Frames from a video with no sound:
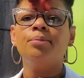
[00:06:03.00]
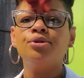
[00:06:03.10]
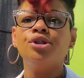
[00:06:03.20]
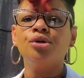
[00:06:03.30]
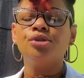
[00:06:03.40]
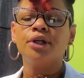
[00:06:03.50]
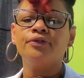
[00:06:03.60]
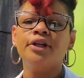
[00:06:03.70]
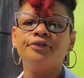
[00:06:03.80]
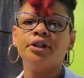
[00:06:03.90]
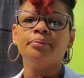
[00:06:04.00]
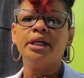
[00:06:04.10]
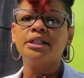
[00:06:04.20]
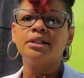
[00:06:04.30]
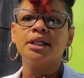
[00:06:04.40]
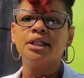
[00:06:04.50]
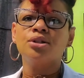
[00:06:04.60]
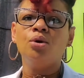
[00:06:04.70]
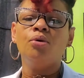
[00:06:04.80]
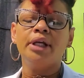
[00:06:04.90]
dose of inflammation that's
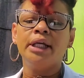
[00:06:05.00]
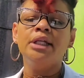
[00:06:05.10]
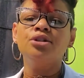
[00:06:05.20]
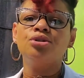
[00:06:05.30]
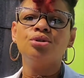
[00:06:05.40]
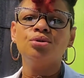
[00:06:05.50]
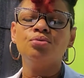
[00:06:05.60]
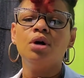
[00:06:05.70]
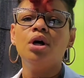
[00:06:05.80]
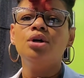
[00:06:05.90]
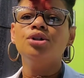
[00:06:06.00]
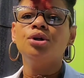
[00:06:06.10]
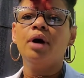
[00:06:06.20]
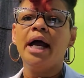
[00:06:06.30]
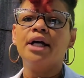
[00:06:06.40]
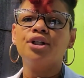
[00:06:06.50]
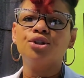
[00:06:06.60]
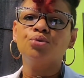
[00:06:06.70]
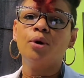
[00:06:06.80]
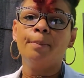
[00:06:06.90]
going into your
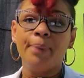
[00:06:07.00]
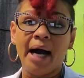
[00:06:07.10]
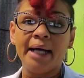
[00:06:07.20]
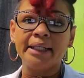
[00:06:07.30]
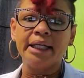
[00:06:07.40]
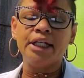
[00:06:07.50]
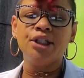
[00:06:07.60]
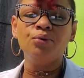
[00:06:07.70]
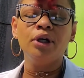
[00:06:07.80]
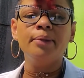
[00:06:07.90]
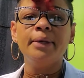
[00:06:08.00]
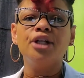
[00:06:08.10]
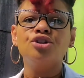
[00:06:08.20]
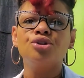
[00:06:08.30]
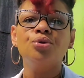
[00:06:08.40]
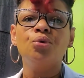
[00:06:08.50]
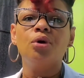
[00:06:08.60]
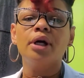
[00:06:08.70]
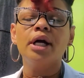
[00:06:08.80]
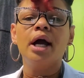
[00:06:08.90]
actual body, and you want to make sure
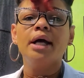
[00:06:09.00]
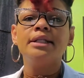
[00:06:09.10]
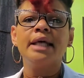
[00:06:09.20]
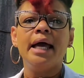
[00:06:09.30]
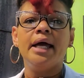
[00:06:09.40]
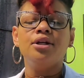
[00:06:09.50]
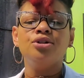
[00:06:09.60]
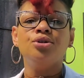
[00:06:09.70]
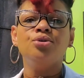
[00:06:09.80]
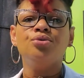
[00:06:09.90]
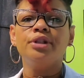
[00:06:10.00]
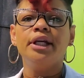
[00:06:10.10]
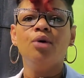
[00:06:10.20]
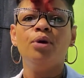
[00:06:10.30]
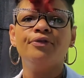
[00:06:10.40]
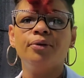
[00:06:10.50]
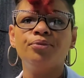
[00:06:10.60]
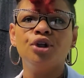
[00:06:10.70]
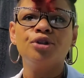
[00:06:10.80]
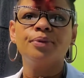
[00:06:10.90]
that you stay away from
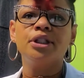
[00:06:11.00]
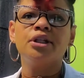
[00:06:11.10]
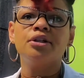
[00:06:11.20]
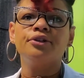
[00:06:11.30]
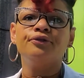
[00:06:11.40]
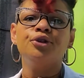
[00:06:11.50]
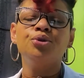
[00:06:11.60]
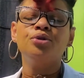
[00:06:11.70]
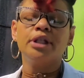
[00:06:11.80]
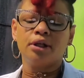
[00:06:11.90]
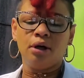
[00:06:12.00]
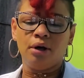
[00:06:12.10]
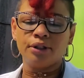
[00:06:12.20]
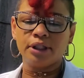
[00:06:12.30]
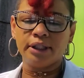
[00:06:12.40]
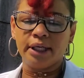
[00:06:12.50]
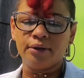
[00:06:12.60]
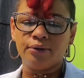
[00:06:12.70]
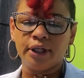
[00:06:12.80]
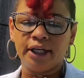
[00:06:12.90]
those particular foods that causes that.
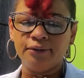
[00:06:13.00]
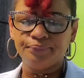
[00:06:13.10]
Okay,